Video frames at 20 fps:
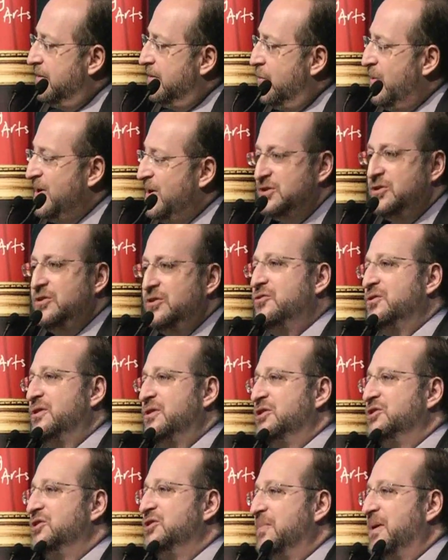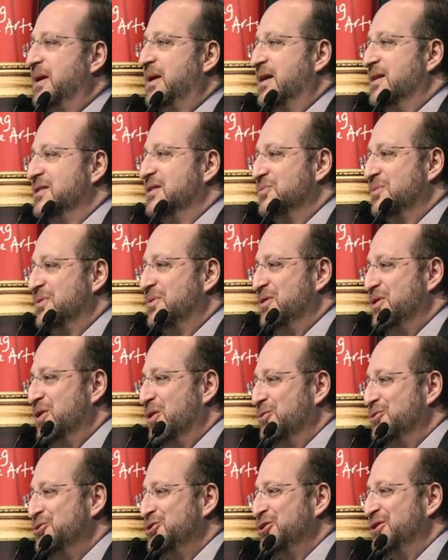The Western tradition begins with the
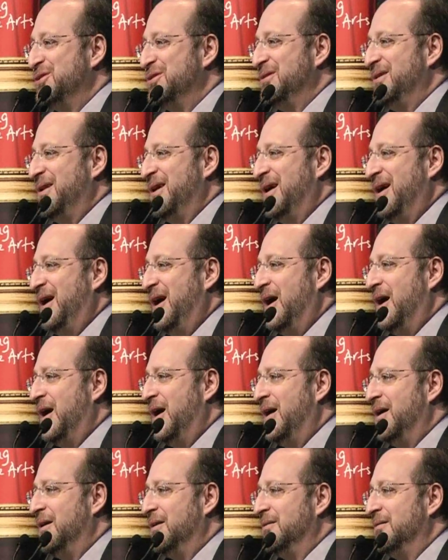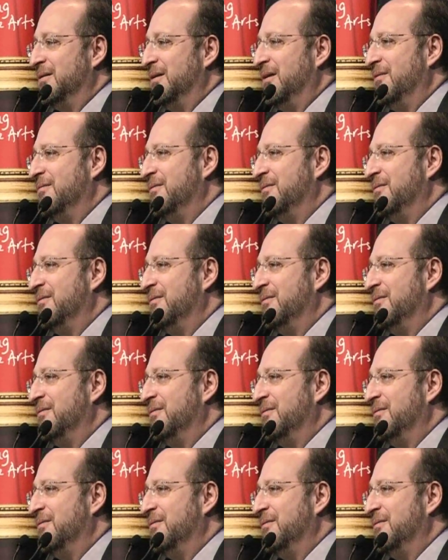notion uh,